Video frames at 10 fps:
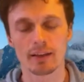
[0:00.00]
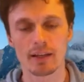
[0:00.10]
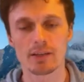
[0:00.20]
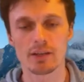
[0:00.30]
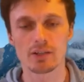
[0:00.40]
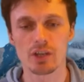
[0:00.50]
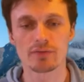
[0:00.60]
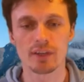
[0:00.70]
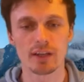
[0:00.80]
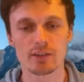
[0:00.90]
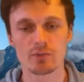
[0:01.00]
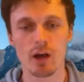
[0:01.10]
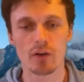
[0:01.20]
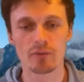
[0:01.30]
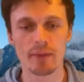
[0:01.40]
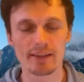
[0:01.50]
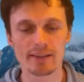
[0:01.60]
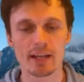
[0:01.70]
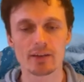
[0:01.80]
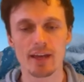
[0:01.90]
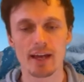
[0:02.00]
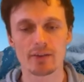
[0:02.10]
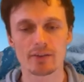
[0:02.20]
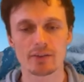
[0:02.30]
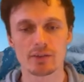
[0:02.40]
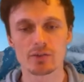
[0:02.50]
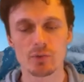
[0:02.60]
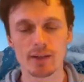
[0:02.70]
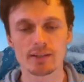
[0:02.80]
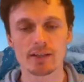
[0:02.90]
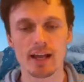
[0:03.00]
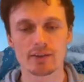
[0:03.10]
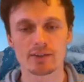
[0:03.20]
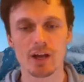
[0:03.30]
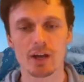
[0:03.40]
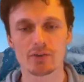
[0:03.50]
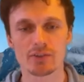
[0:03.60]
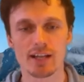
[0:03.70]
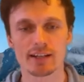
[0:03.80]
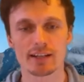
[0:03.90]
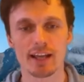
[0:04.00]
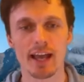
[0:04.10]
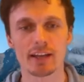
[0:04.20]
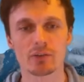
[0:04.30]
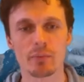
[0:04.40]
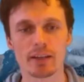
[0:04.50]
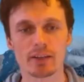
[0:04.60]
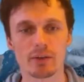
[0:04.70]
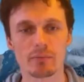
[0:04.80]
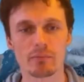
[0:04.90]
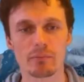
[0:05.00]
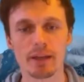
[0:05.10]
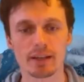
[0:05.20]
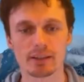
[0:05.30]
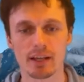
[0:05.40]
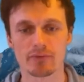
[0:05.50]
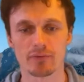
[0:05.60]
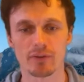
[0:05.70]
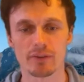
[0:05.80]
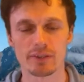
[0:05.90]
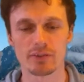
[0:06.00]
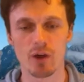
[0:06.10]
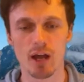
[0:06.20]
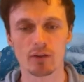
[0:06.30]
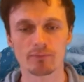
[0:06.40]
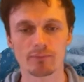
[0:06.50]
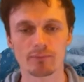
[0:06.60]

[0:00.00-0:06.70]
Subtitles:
Yes, shifting as well from that 10,000 to the 20,000 hydrostatic head will make a big difference as well.